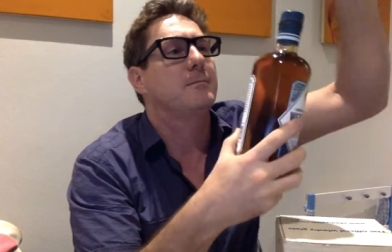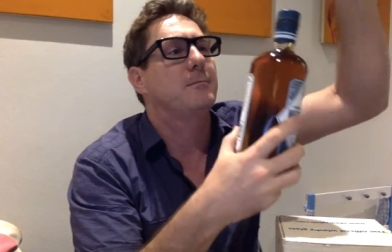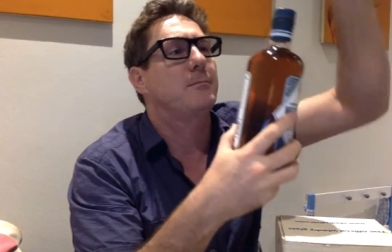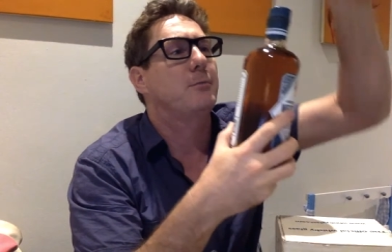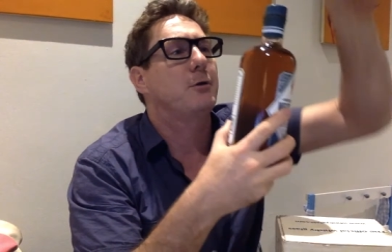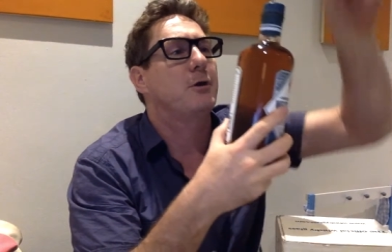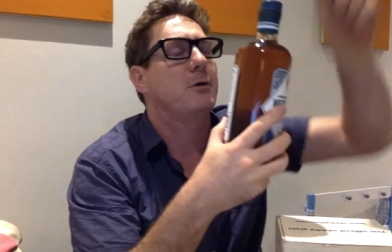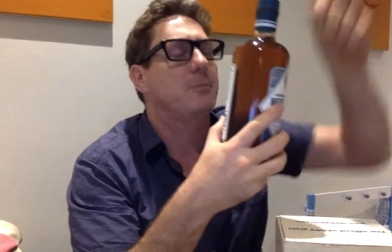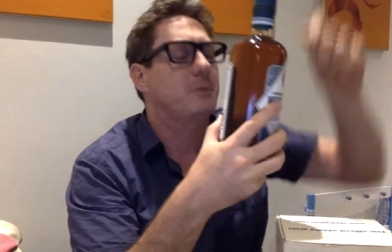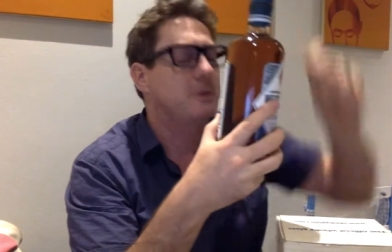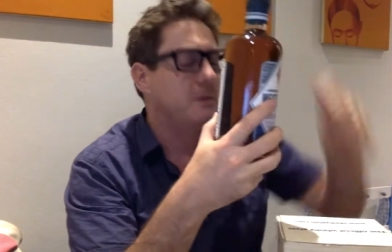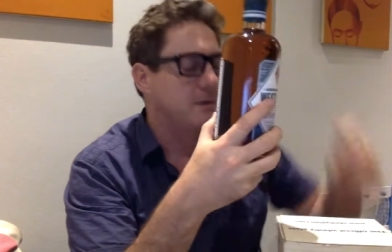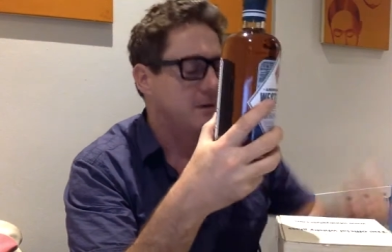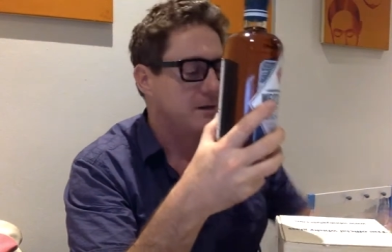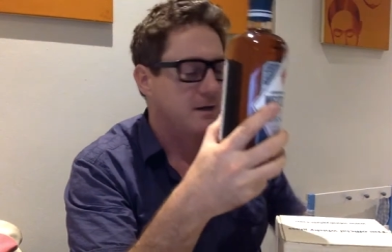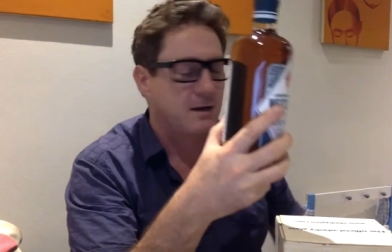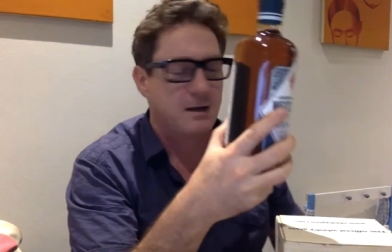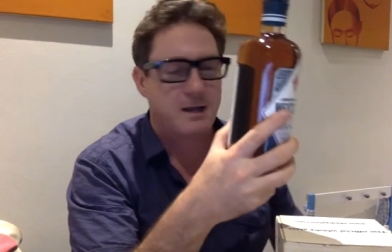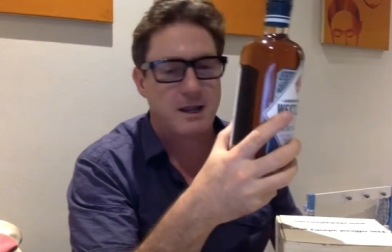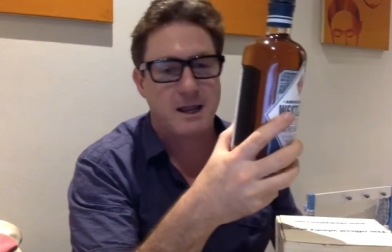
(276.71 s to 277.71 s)
bourbon
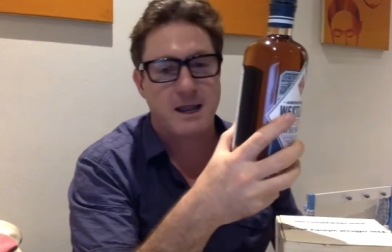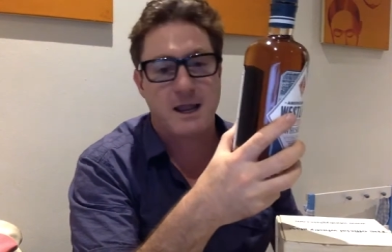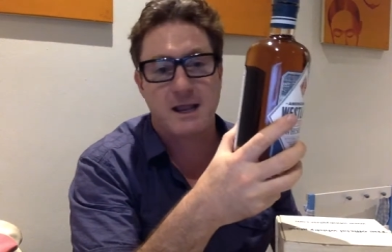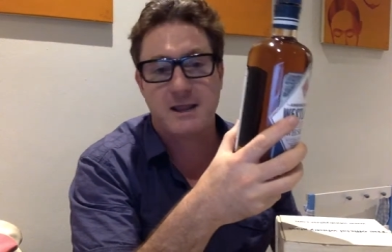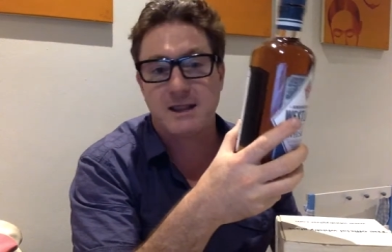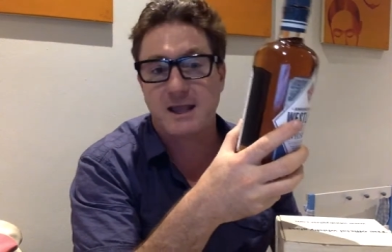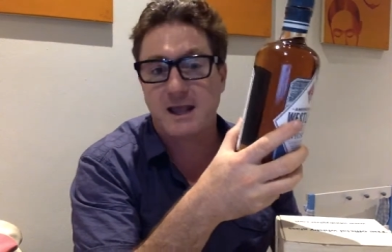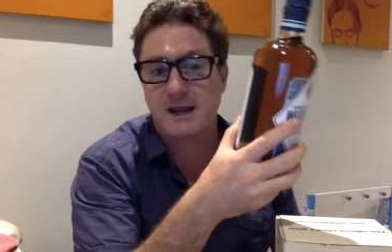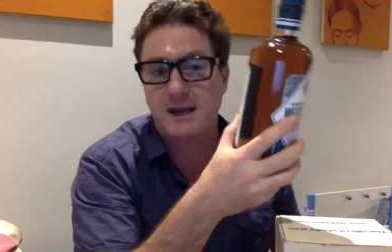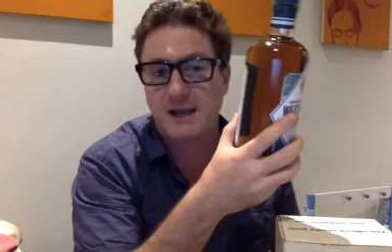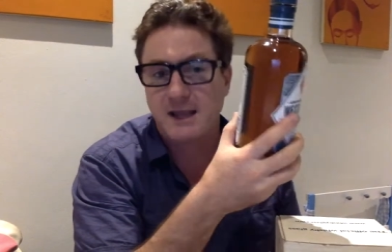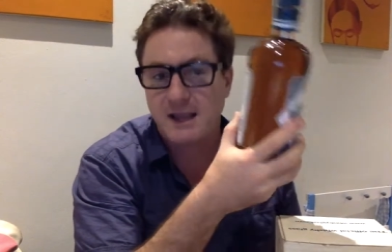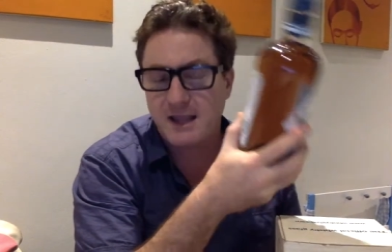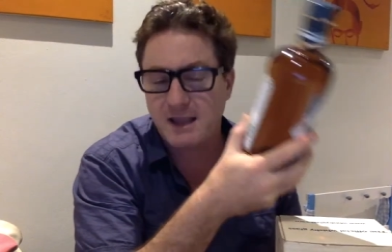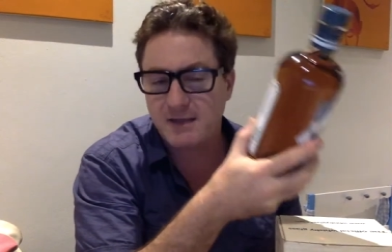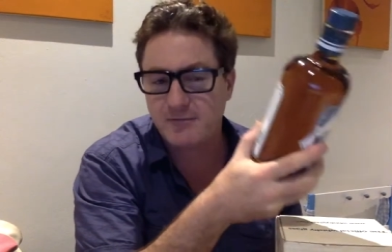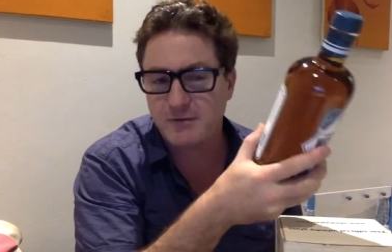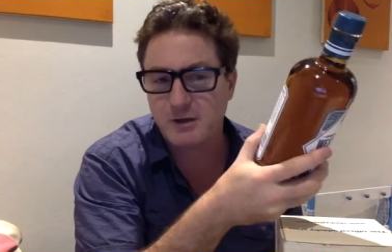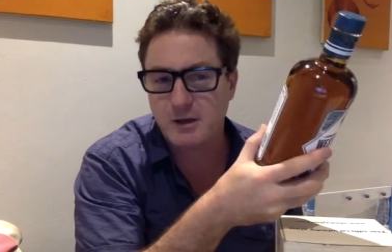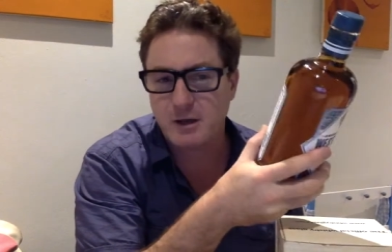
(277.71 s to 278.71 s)
and that
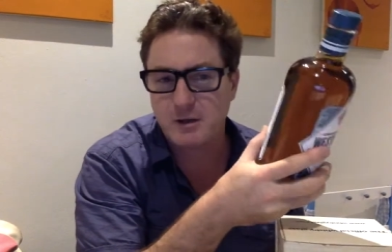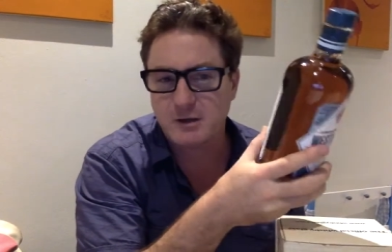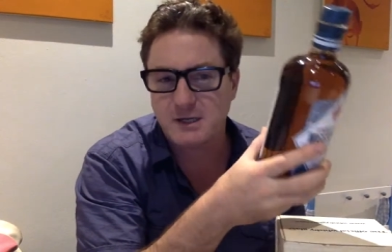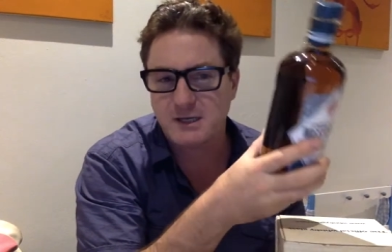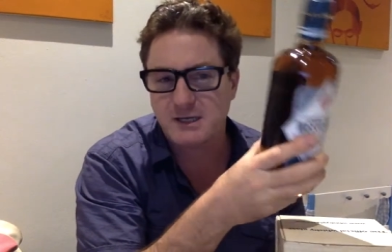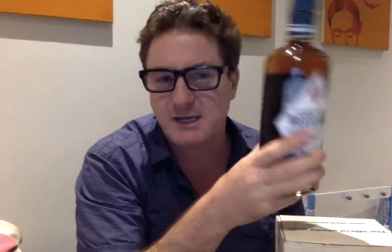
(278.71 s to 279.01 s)
heavy oaky.